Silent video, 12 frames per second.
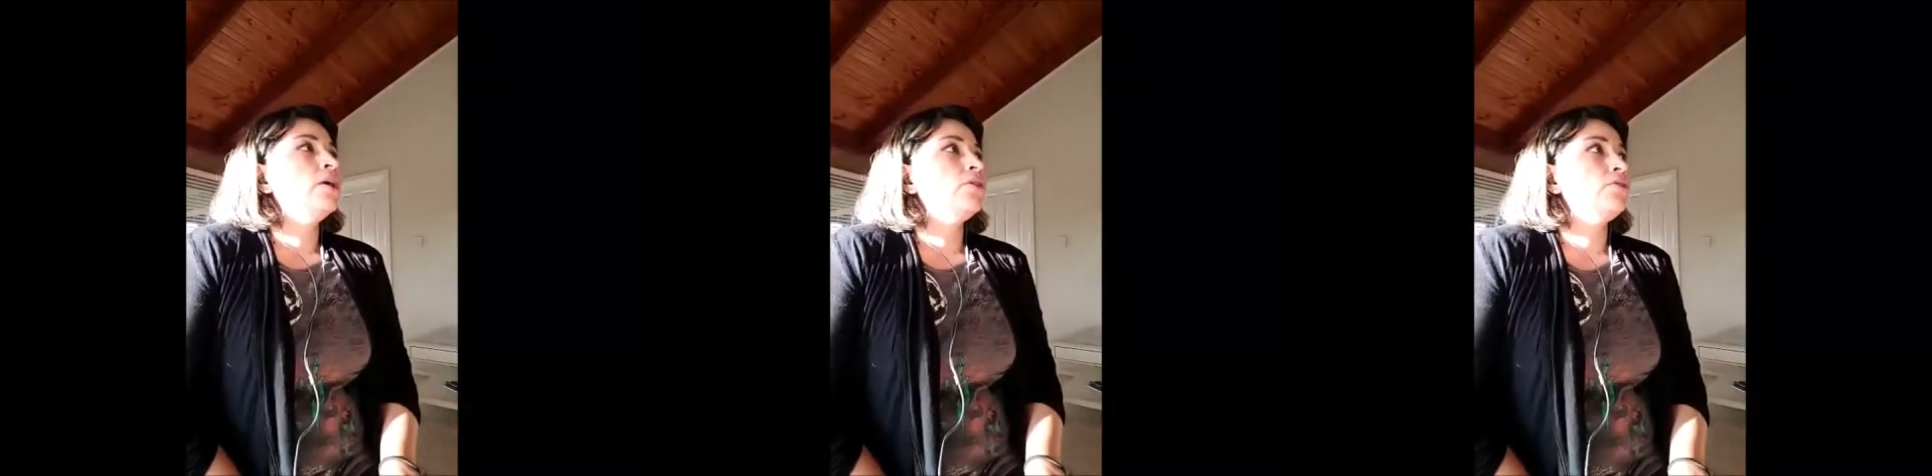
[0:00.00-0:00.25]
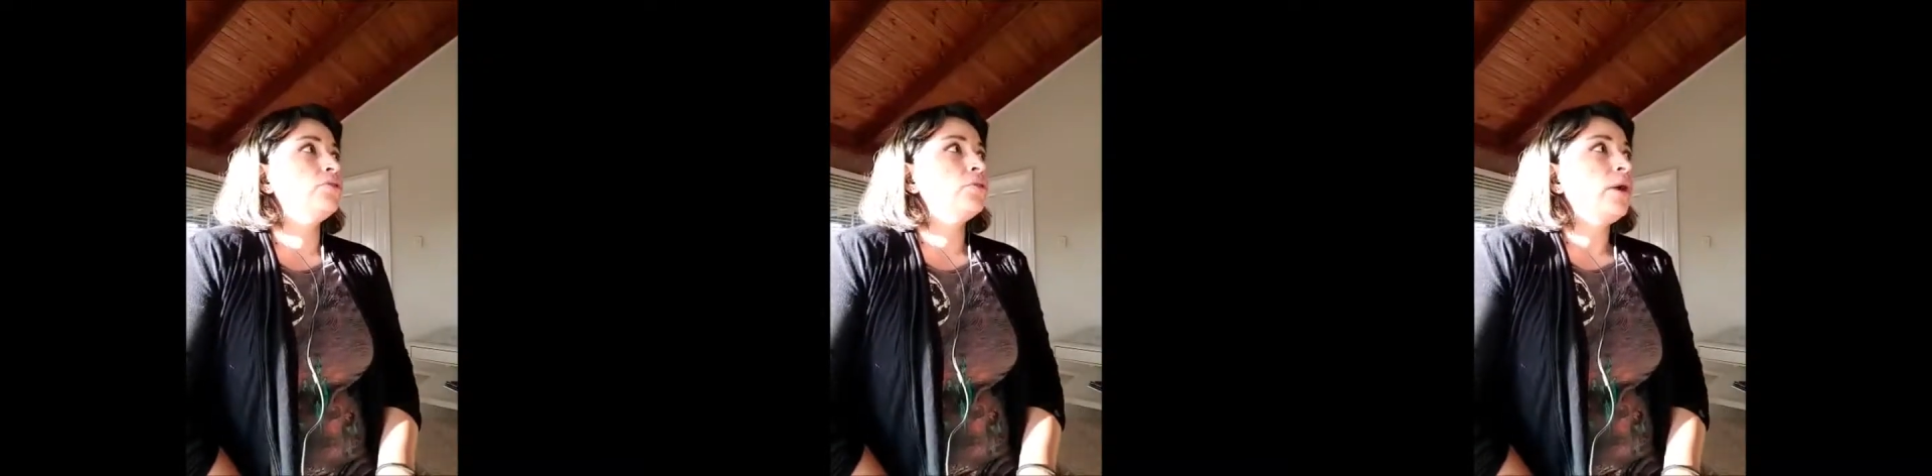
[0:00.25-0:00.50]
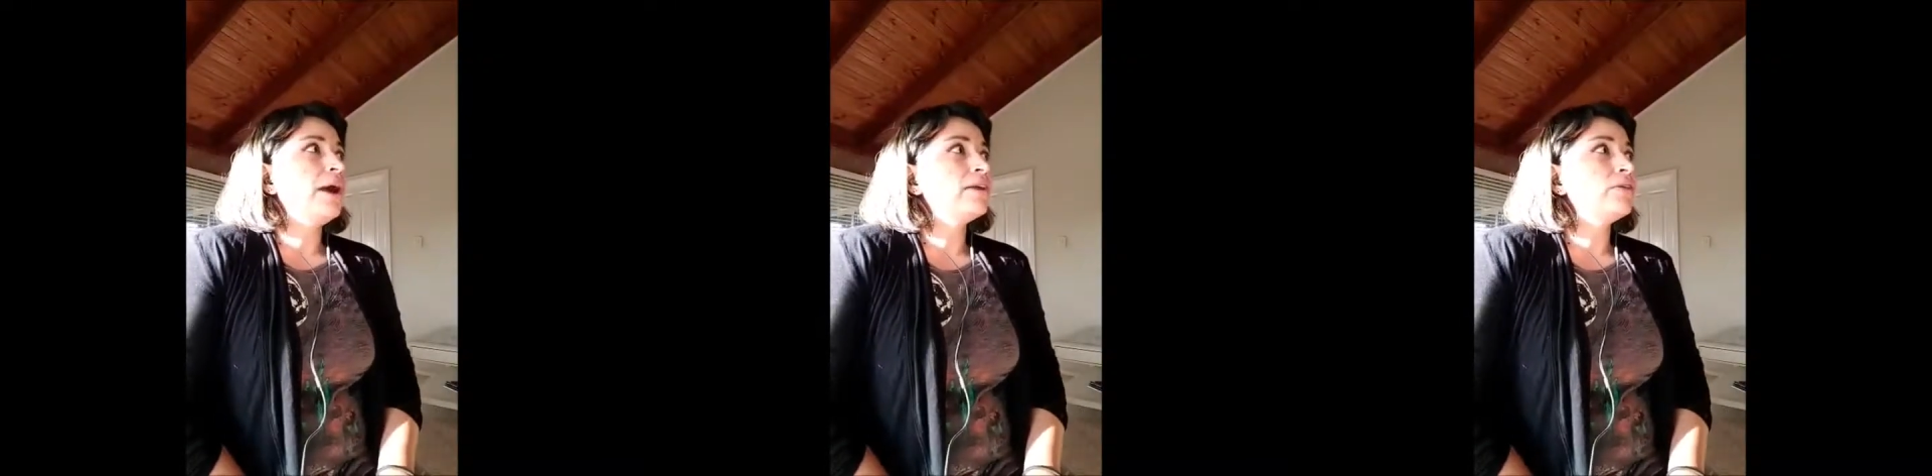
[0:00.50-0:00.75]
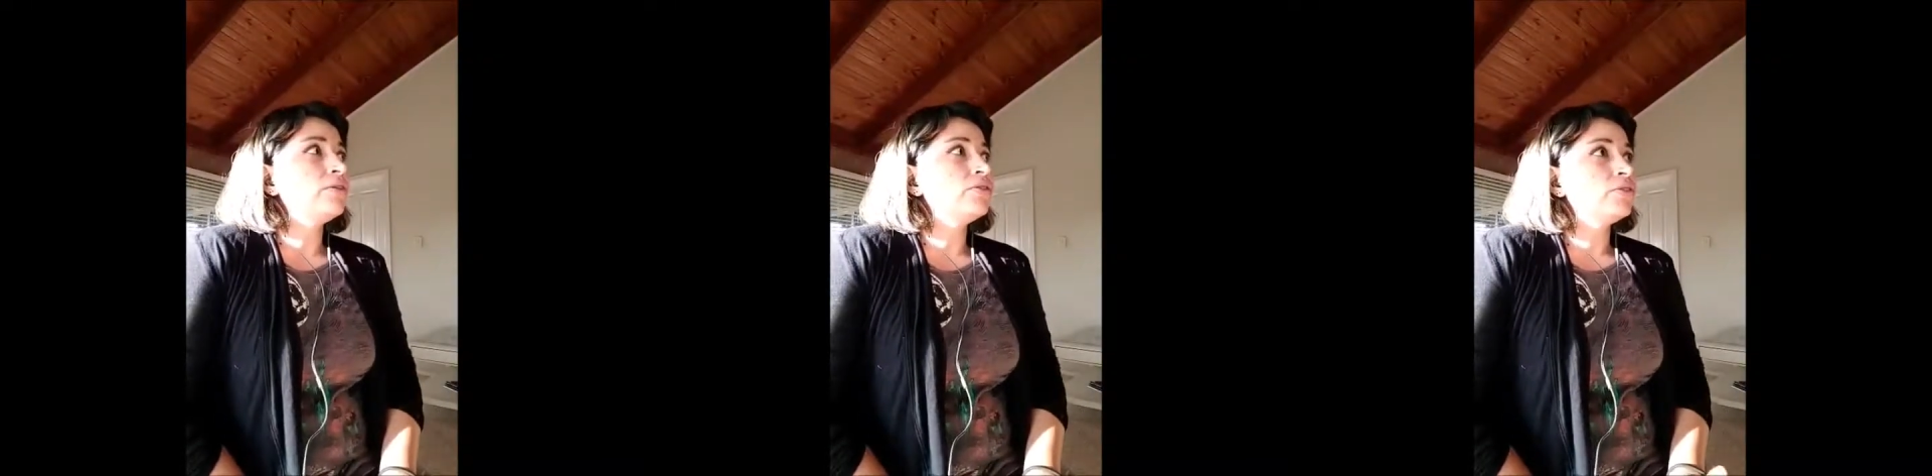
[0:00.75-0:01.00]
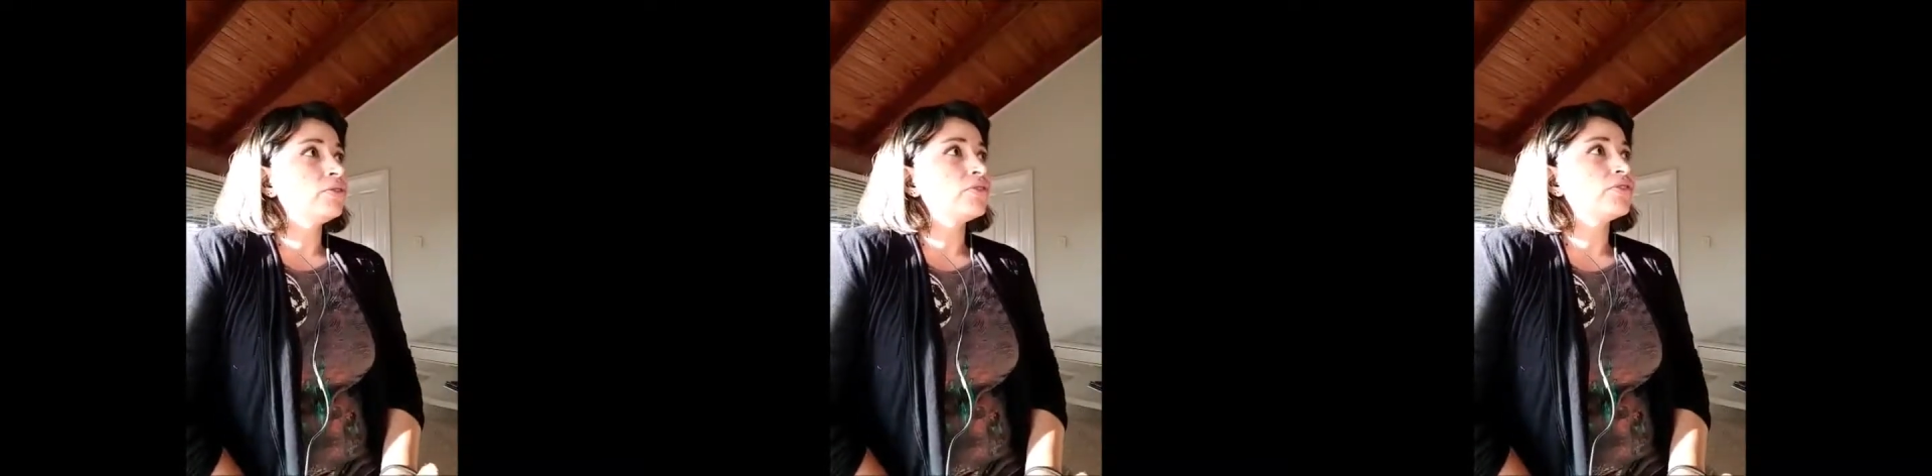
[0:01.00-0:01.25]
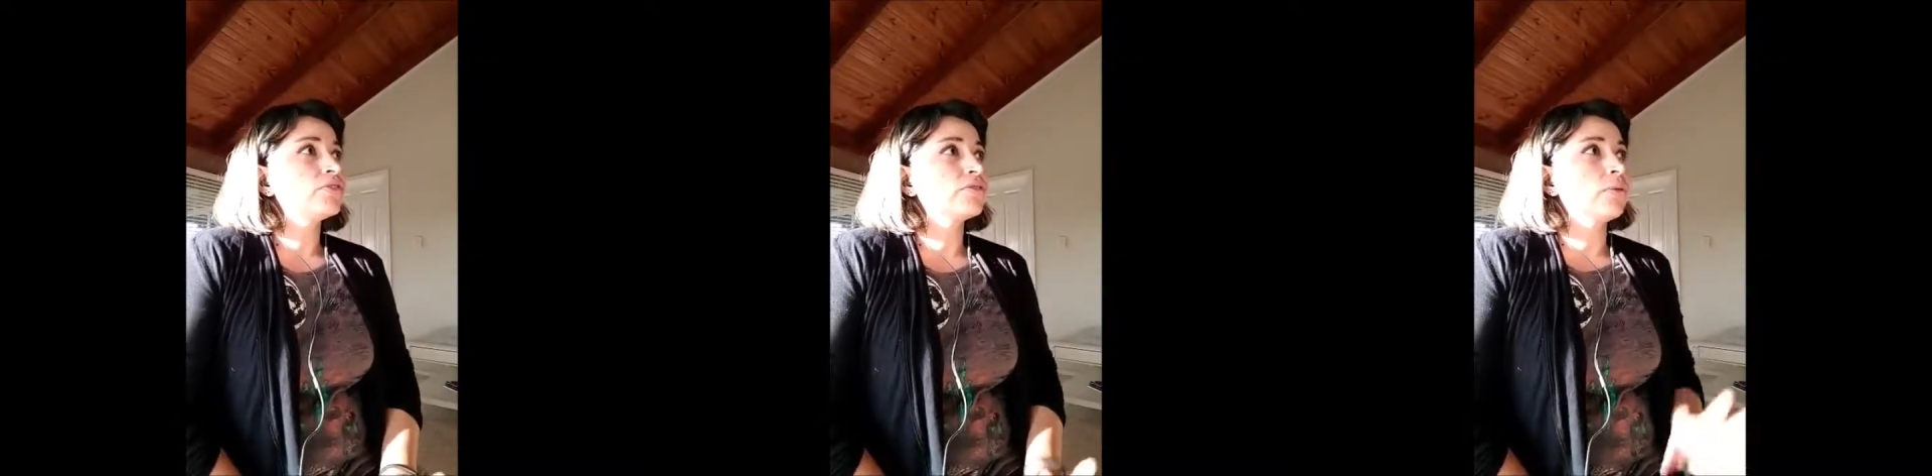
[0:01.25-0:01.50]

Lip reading: you are not just